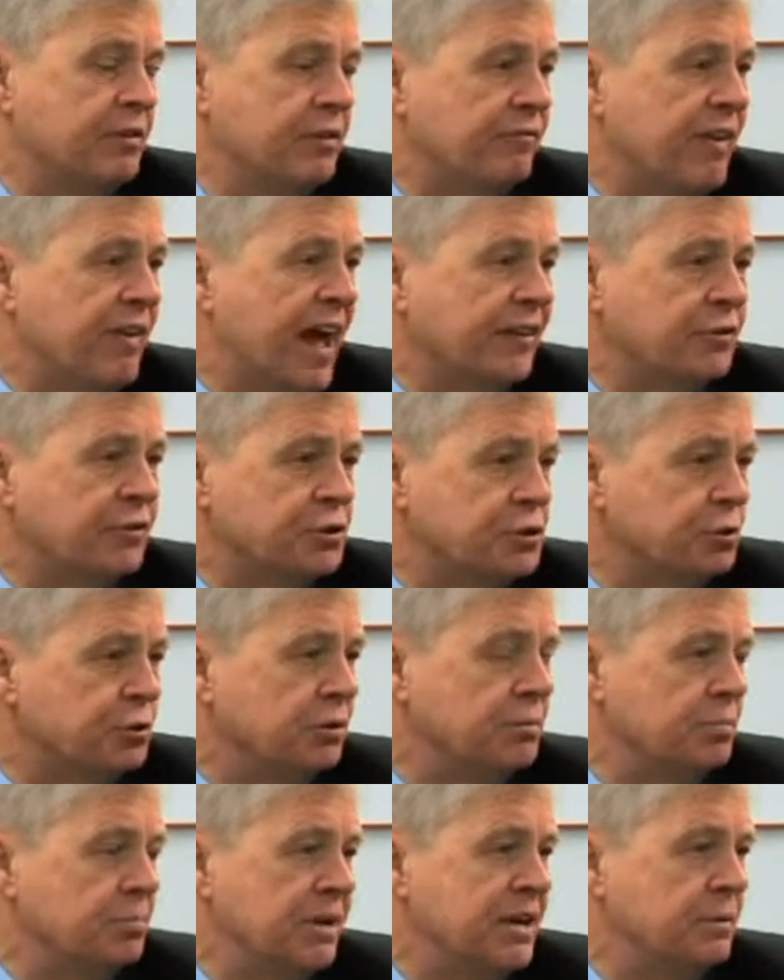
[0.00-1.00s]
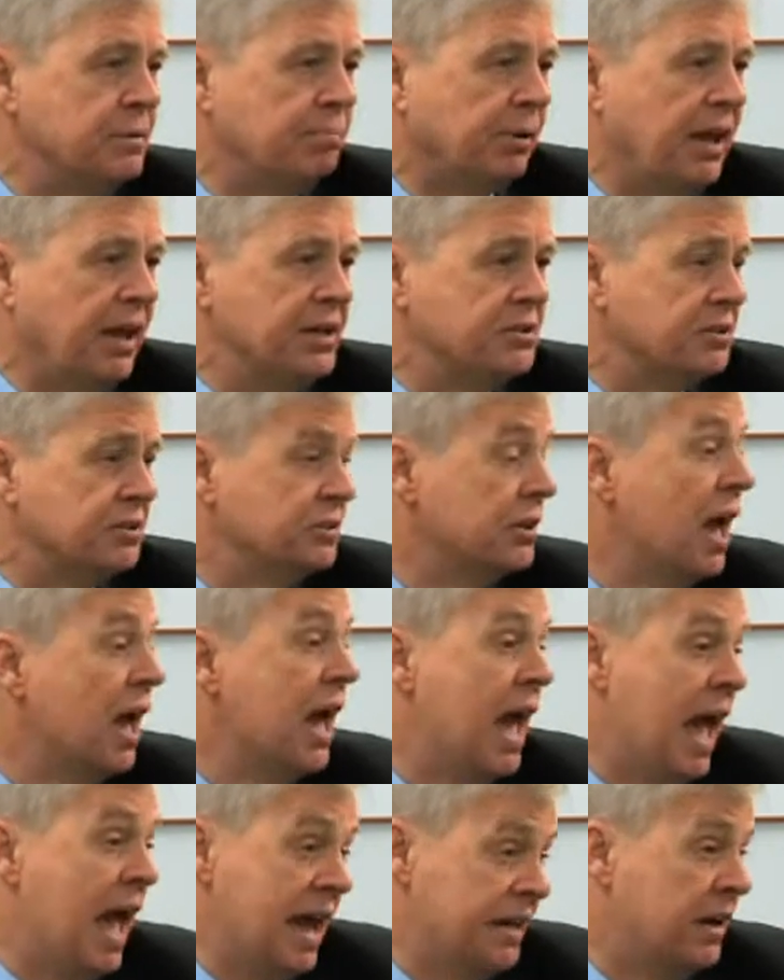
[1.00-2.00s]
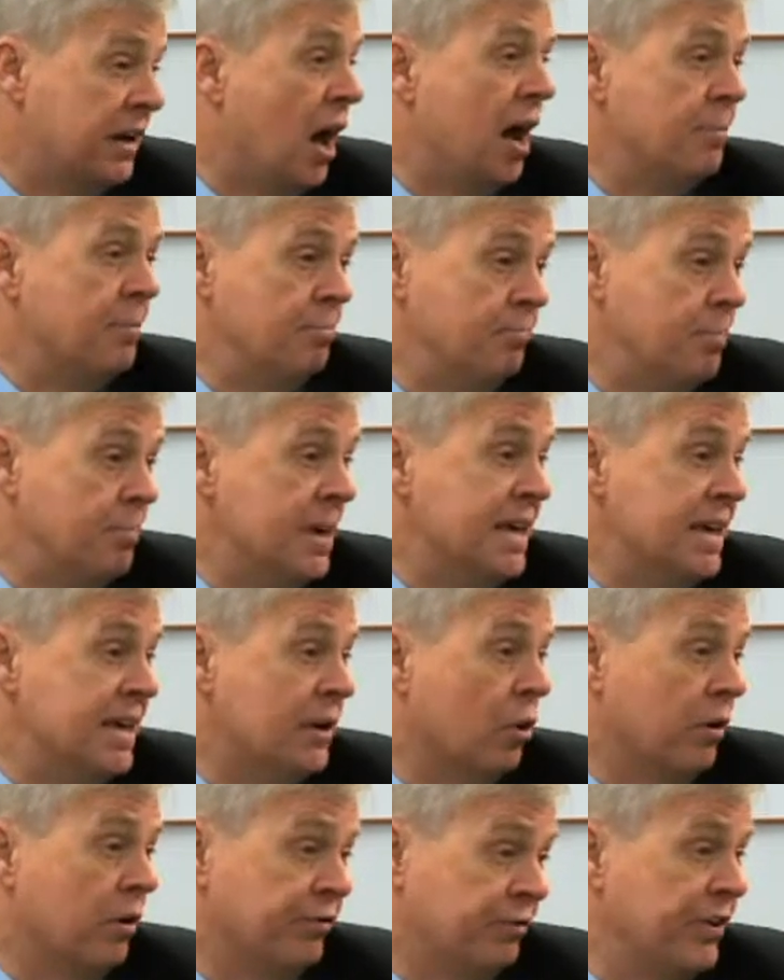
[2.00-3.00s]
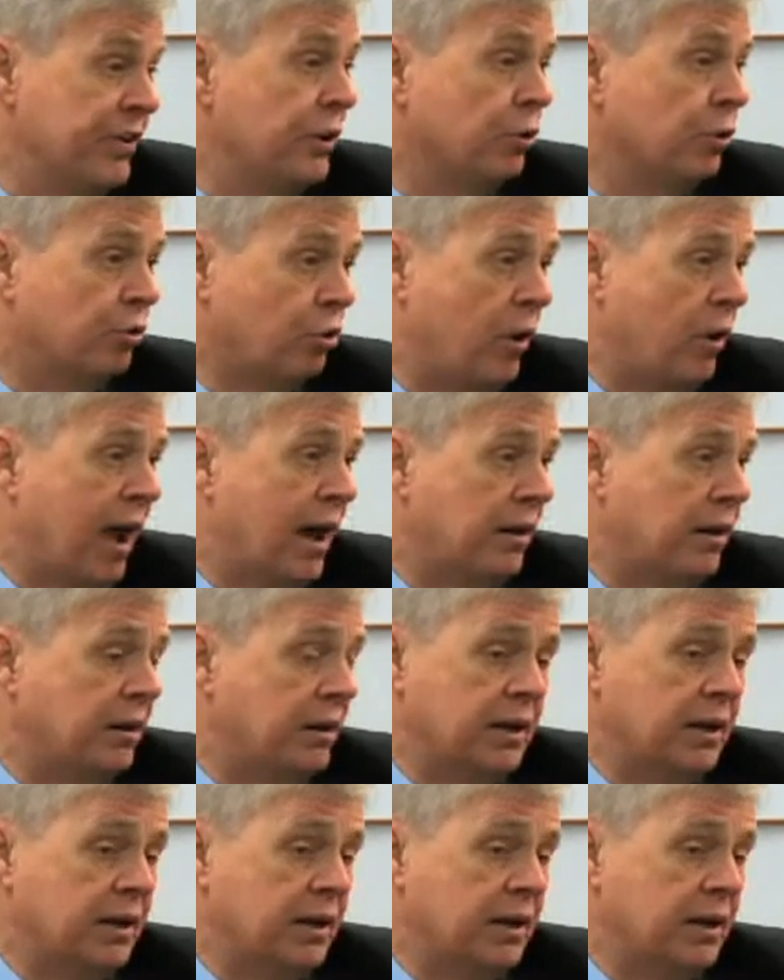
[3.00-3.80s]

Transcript: and the fact that you can be in places and not be or feel crowded.